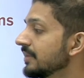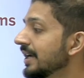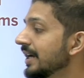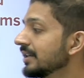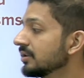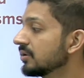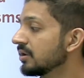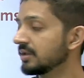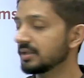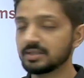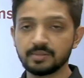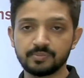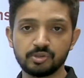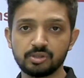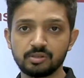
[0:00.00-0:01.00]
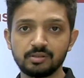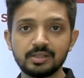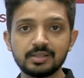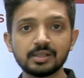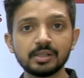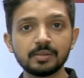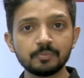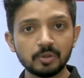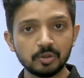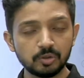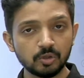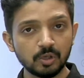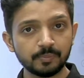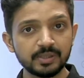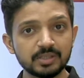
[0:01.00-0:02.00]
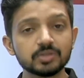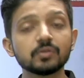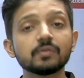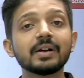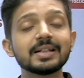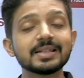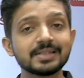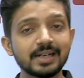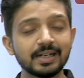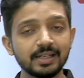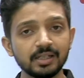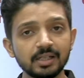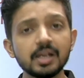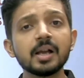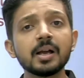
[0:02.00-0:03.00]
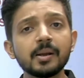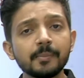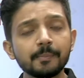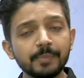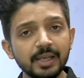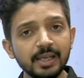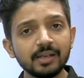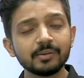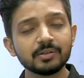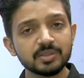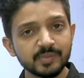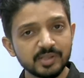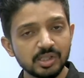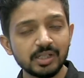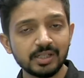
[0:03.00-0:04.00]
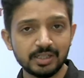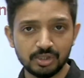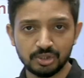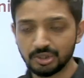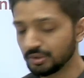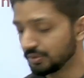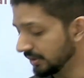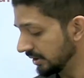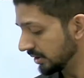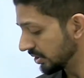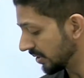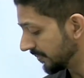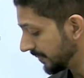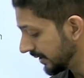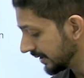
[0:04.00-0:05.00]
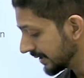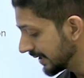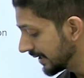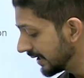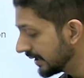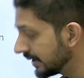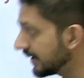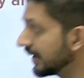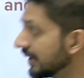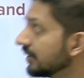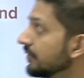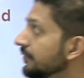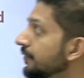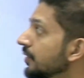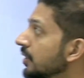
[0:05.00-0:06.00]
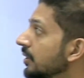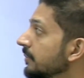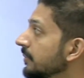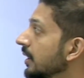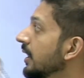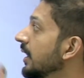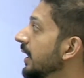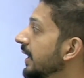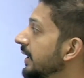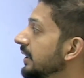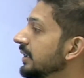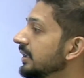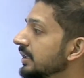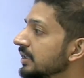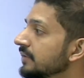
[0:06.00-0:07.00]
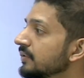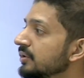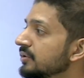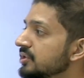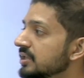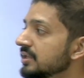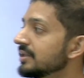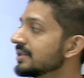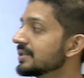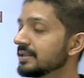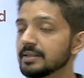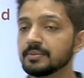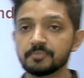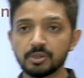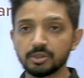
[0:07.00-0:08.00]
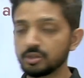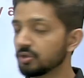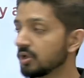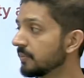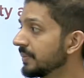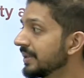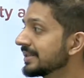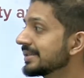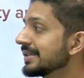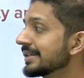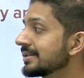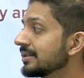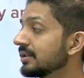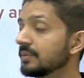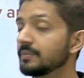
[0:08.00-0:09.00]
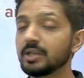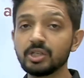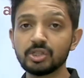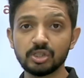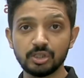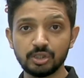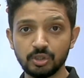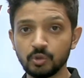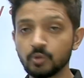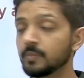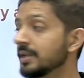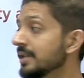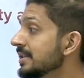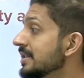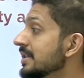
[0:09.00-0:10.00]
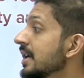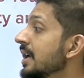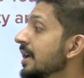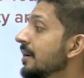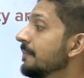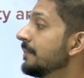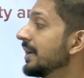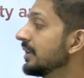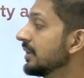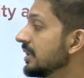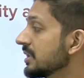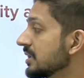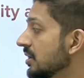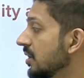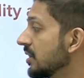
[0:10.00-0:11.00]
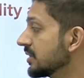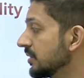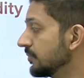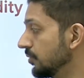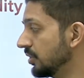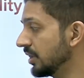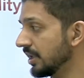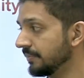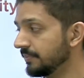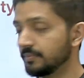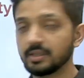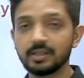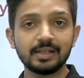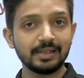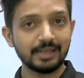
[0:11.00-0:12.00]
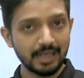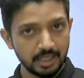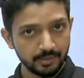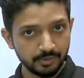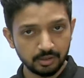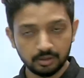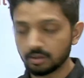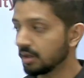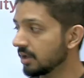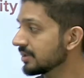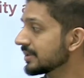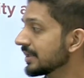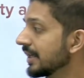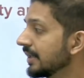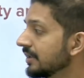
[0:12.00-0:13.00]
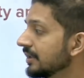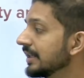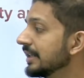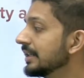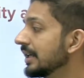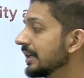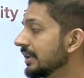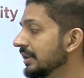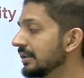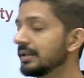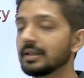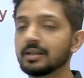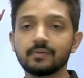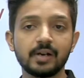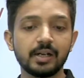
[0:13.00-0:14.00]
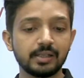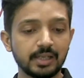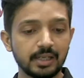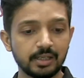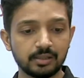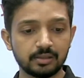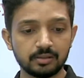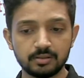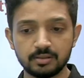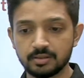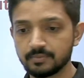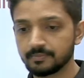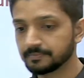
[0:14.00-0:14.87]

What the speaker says: and contraception. These are the important topics. So while studying, pay special attention to these topics. Then from heredity and evolution, these are the important topics: sex determination in humans, Mendel's laws and monohybrid and dihybrid cross, and inherited and acquired characters.